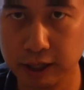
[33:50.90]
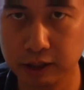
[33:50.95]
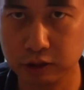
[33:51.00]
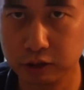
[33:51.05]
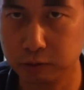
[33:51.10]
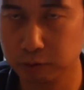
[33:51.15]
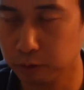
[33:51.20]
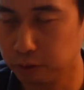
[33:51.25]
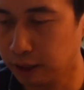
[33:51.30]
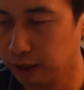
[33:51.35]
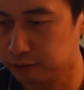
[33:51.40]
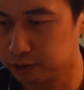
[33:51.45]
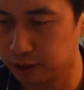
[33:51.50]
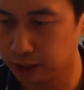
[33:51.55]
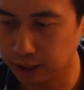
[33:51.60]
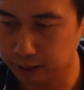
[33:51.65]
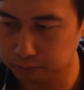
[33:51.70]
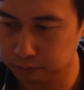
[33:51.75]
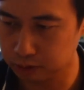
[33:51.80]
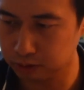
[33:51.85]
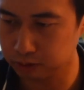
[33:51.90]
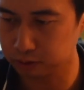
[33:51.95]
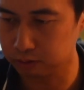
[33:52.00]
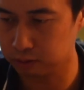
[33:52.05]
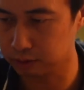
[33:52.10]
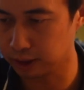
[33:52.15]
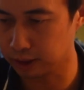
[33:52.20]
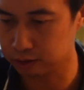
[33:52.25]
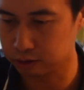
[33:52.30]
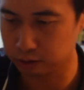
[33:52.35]
actually won't have time to
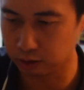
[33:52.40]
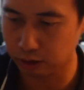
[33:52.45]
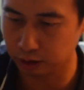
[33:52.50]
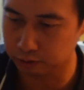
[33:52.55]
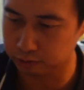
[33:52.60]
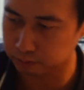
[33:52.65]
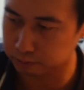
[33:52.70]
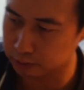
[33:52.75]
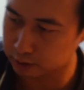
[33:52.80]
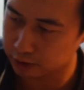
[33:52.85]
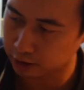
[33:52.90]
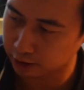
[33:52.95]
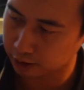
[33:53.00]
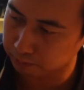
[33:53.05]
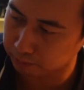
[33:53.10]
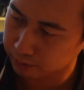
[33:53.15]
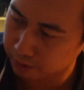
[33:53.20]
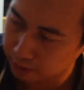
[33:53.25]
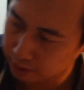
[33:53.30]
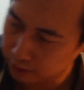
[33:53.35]
get to all of them in time.